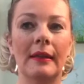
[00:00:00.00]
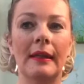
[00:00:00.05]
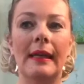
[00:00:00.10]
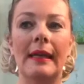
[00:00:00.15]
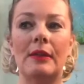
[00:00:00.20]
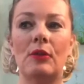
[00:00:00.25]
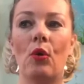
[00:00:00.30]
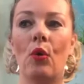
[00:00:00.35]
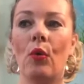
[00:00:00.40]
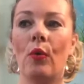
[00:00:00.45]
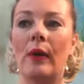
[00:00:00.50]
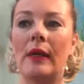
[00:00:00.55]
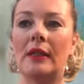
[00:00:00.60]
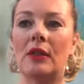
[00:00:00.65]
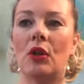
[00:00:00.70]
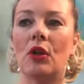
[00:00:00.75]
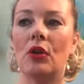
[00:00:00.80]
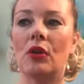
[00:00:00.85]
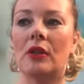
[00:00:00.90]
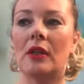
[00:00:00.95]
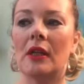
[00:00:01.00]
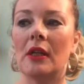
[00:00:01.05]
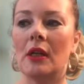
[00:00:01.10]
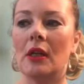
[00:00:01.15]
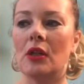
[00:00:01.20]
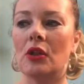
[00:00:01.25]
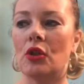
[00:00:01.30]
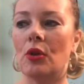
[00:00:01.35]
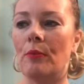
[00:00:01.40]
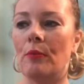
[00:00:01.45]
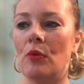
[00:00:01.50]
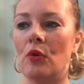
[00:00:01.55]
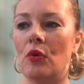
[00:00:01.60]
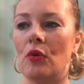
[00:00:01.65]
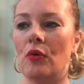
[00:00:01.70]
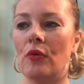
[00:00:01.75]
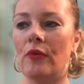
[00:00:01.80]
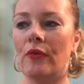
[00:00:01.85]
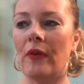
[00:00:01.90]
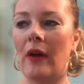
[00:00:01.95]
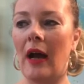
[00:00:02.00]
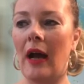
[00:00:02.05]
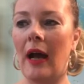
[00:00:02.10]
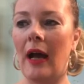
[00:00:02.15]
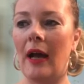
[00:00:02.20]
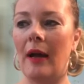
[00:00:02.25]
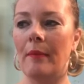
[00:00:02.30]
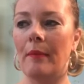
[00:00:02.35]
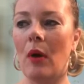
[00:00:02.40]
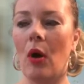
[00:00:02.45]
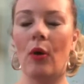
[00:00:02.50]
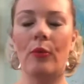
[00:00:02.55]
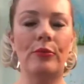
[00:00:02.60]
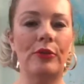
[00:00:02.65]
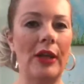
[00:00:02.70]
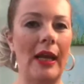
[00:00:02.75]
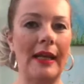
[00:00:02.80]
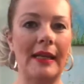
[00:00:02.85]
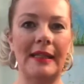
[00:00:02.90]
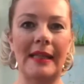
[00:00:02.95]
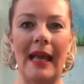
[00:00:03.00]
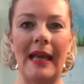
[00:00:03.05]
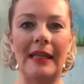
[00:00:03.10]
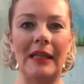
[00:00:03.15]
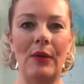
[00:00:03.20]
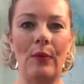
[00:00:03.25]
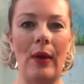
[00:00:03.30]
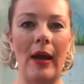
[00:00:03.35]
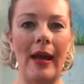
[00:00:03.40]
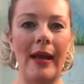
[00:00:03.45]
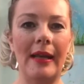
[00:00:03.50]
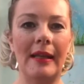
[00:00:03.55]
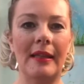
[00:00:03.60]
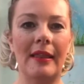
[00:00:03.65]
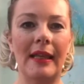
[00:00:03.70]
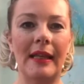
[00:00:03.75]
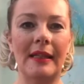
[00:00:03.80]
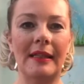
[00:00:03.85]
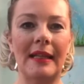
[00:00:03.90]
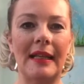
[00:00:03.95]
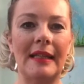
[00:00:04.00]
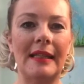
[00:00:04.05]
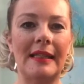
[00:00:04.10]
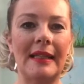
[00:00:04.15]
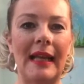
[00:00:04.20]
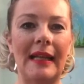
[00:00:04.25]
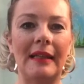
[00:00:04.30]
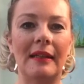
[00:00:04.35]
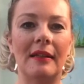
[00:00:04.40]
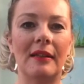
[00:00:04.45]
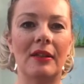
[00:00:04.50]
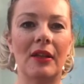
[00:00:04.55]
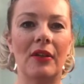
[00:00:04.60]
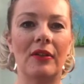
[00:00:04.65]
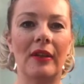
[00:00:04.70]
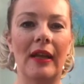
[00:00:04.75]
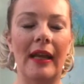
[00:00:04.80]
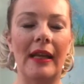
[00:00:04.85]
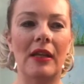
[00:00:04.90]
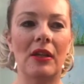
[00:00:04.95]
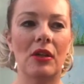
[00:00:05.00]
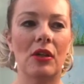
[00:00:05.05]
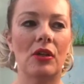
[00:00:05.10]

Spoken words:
It's always good to move objects anyway. Things get stagnant, don't they?